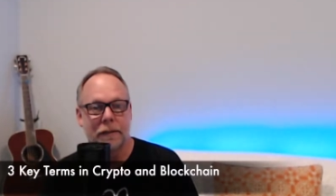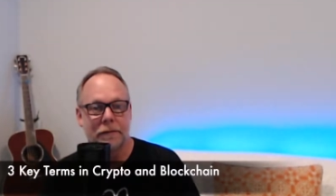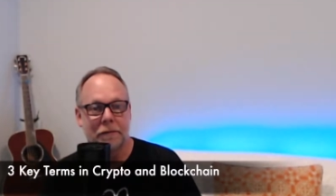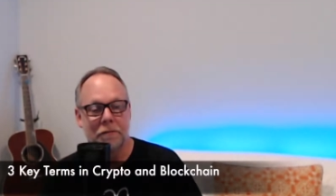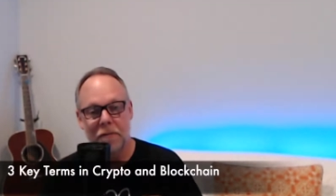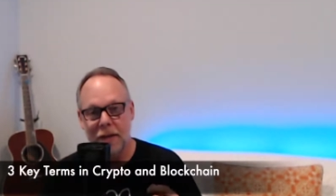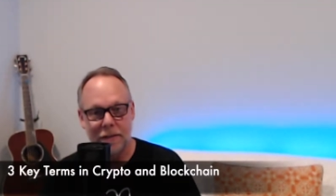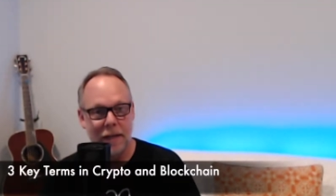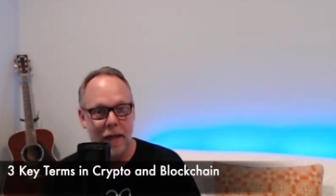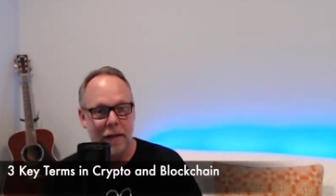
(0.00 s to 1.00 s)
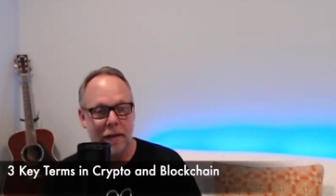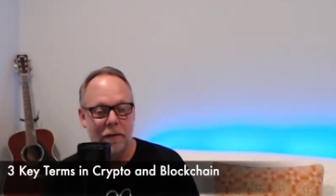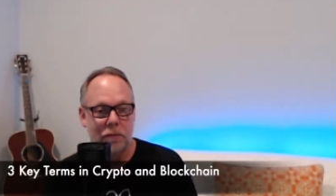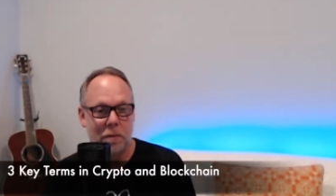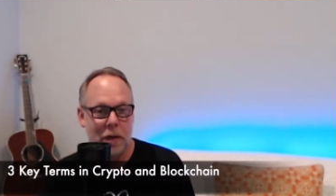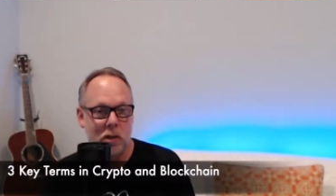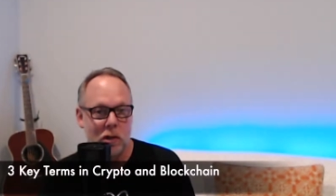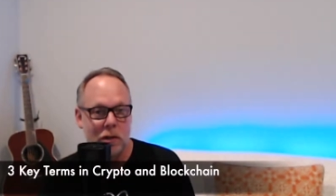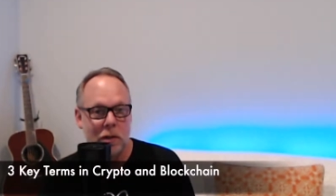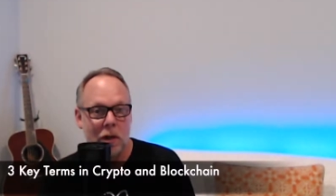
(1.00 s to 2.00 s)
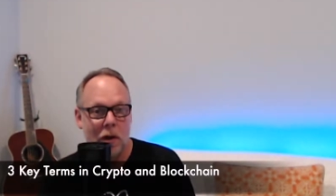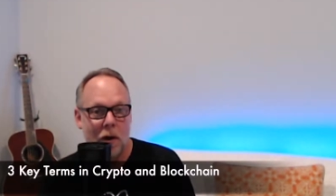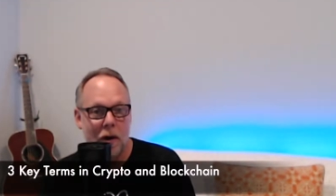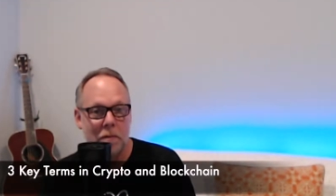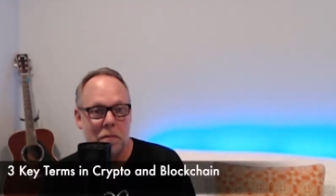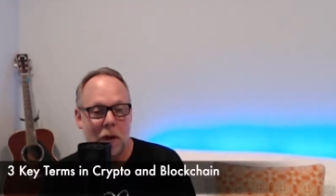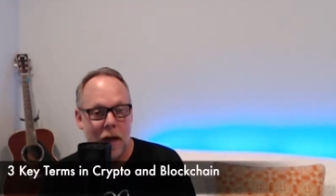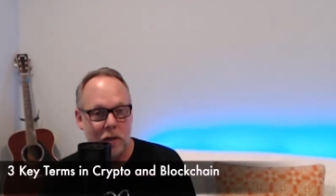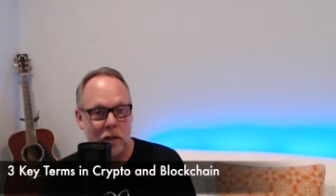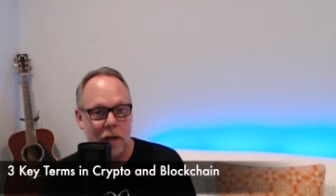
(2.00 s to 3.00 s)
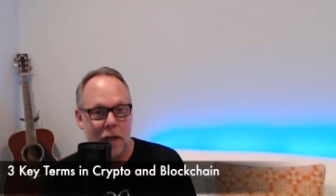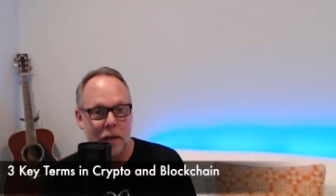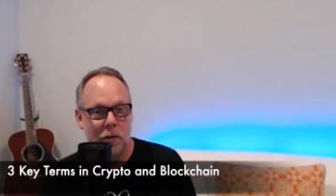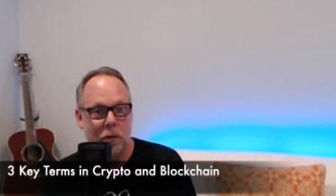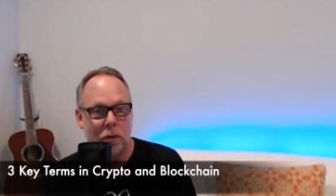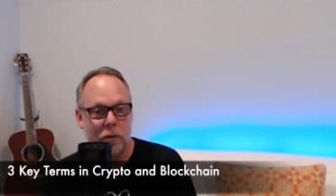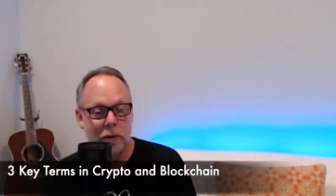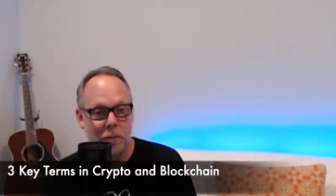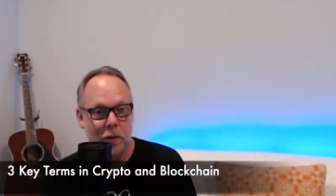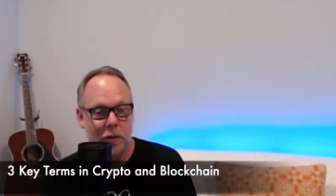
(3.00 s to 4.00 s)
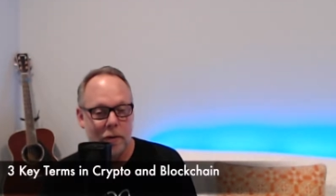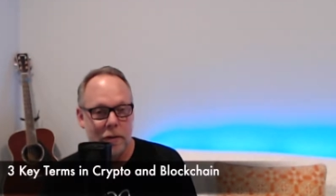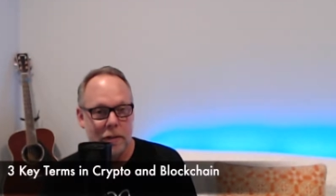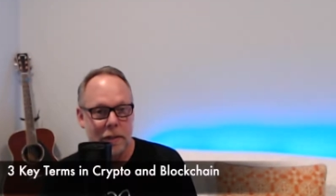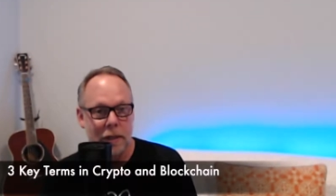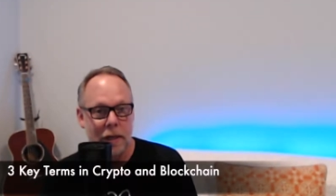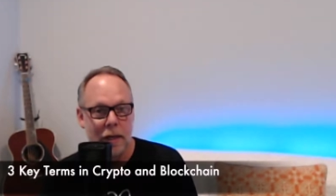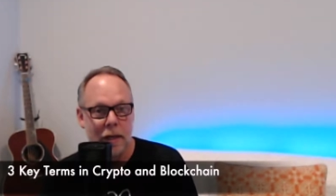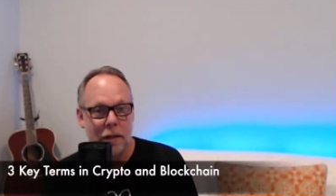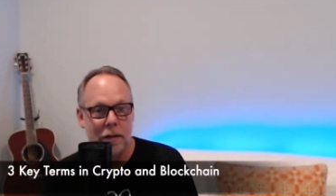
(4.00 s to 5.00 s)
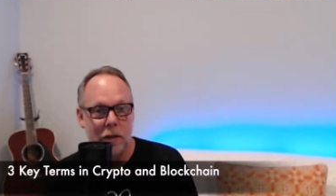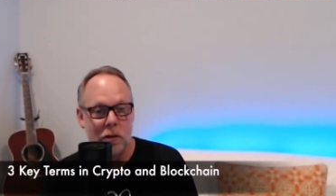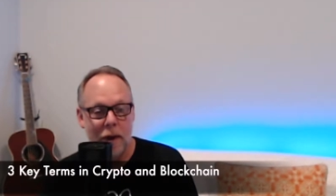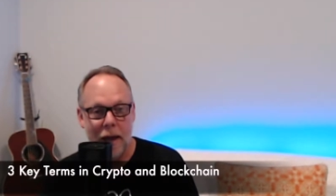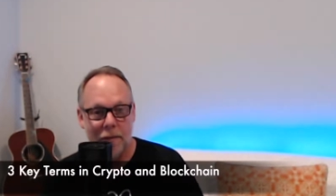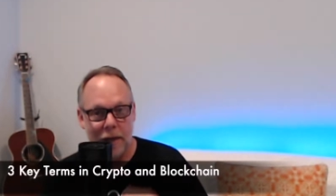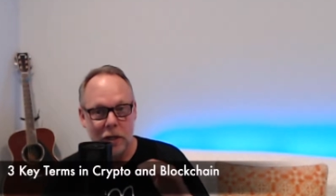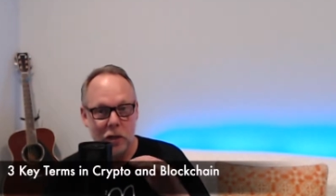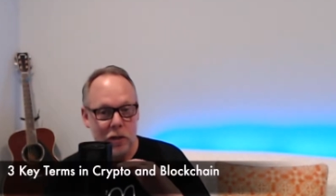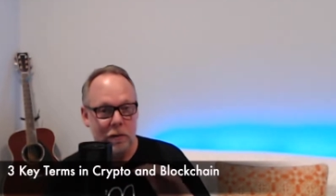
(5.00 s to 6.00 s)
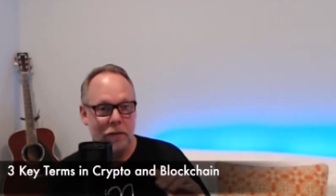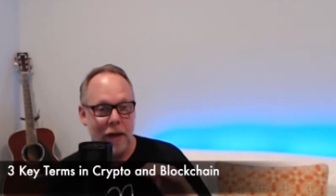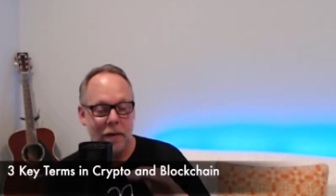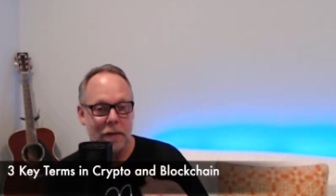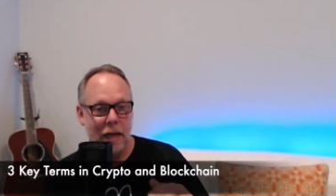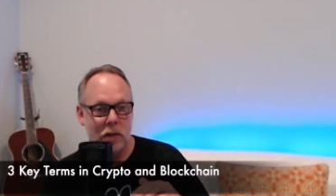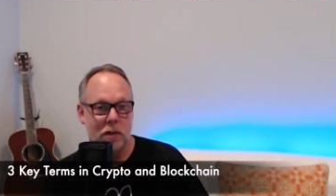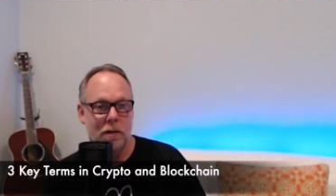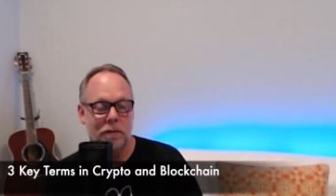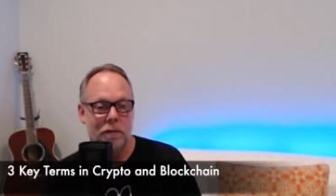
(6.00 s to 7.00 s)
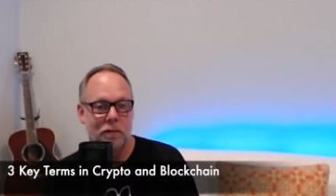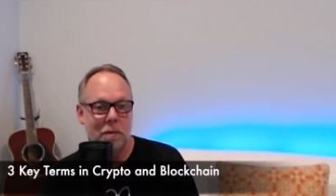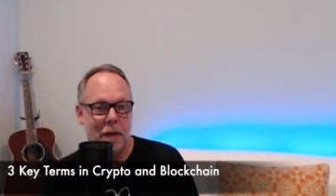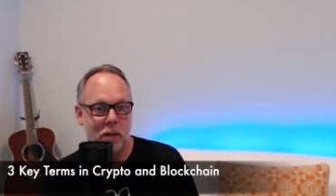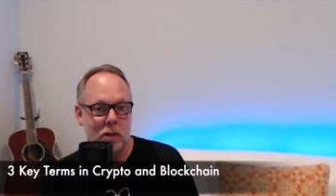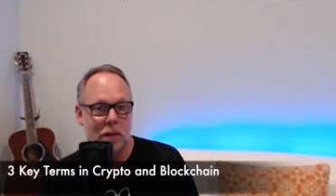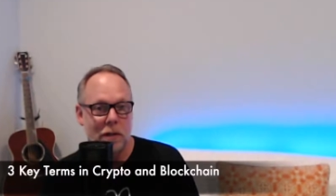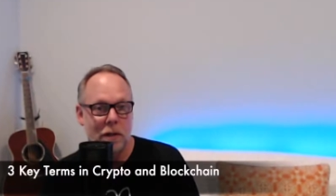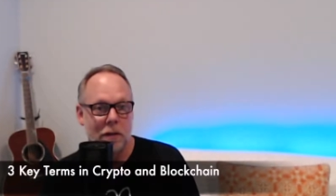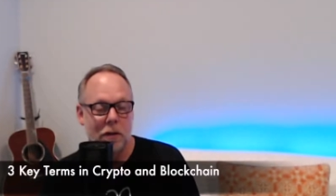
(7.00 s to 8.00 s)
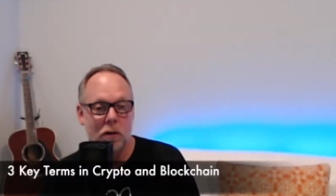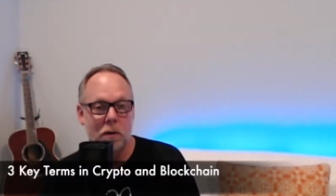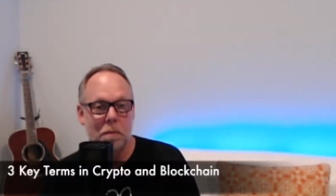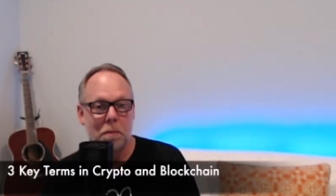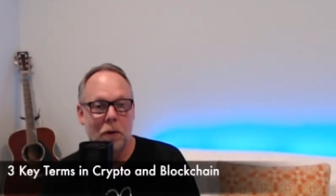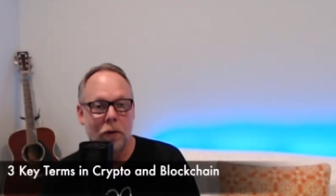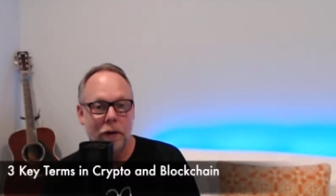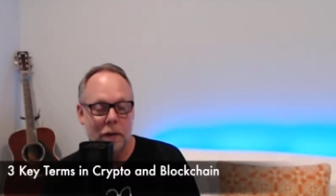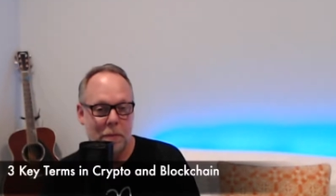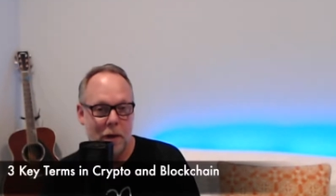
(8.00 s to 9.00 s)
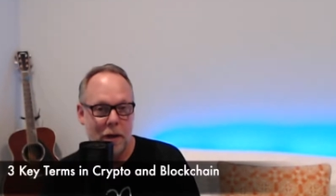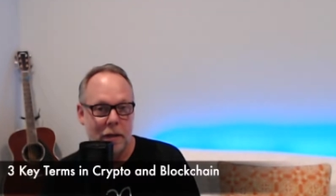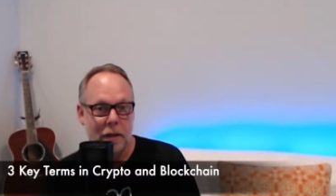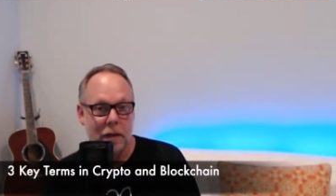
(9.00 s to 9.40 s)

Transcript: investigating information on blockchain or cryptocurrency, that you have a good foundation of information that you're building upon.